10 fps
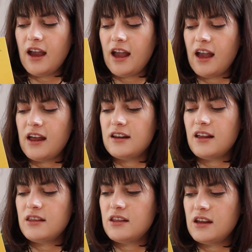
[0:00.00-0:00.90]

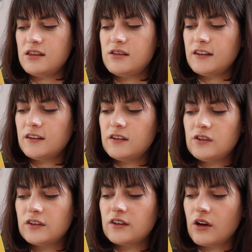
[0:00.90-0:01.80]
And this
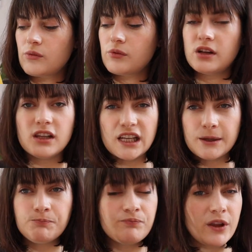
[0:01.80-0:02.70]
is just a really